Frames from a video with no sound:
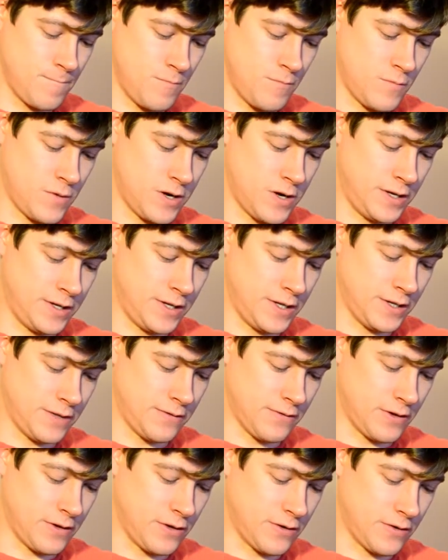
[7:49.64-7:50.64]
My
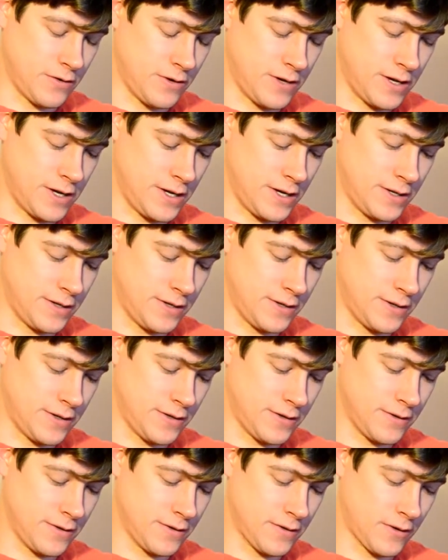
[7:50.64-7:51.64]
sister-in-law is
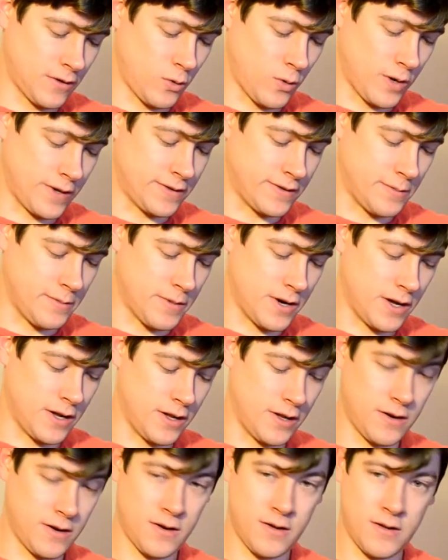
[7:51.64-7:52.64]

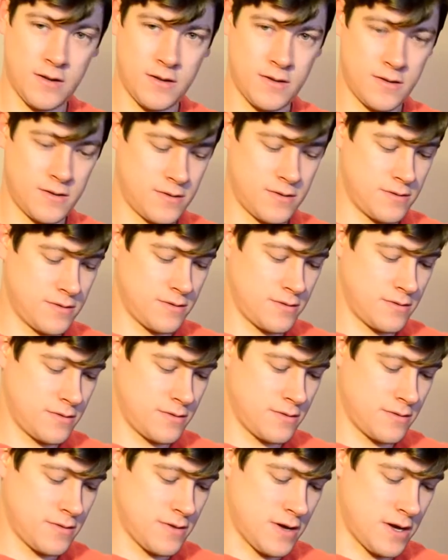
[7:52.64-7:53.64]
Guatemalan,
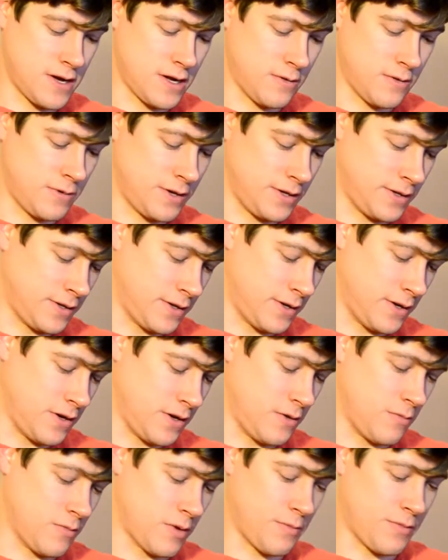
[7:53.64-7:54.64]
and I went
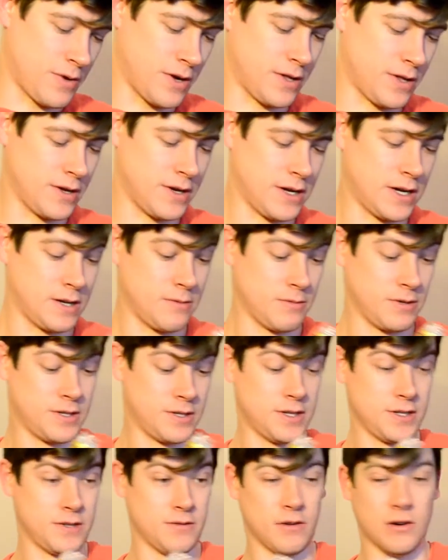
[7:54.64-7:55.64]
to my brother and my
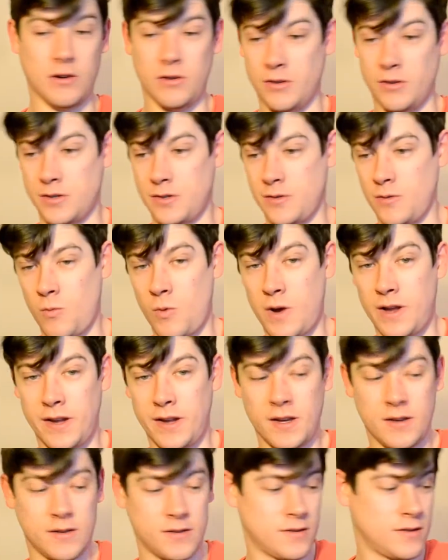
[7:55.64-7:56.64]
sister-in-law's
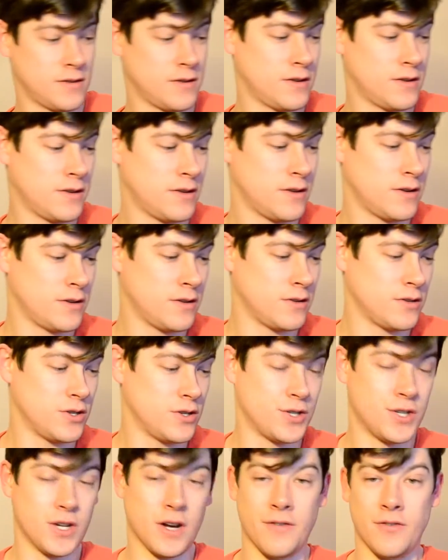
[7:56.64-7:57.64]
wedding
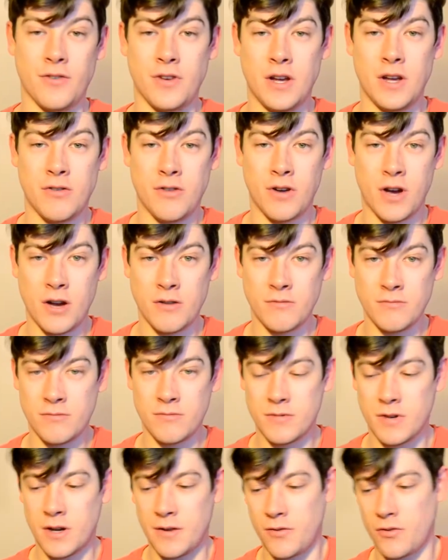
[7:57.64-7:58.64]
just over a year ago,
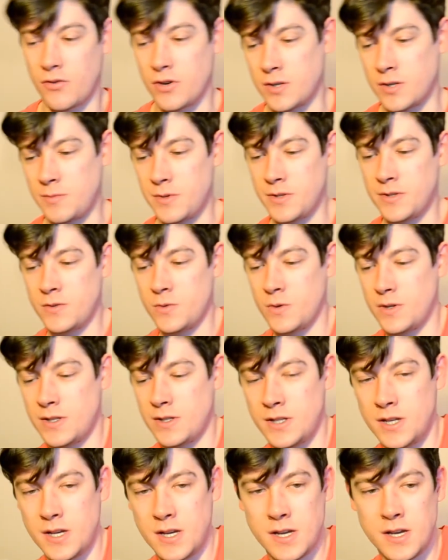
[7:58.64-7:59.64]
over Christmas
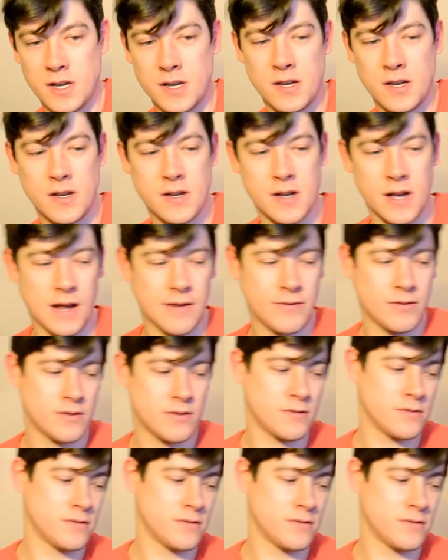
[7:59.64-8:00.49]
2011,